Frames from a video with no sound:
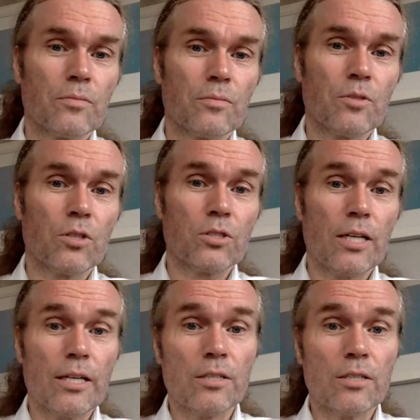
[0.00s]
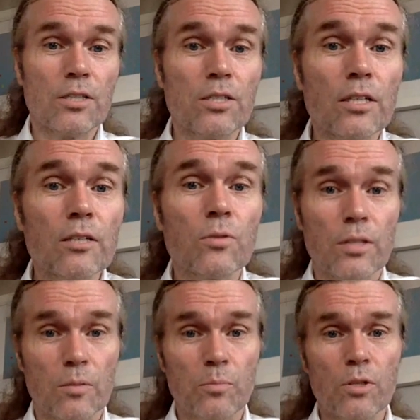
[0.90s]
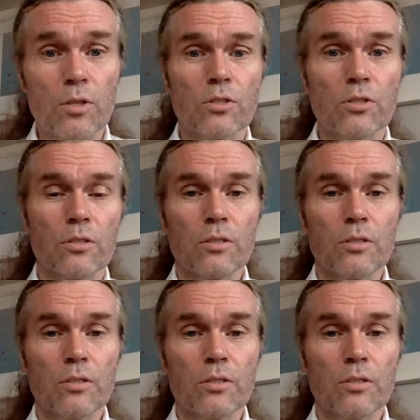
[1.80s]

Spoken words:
Because that energy is still with that person.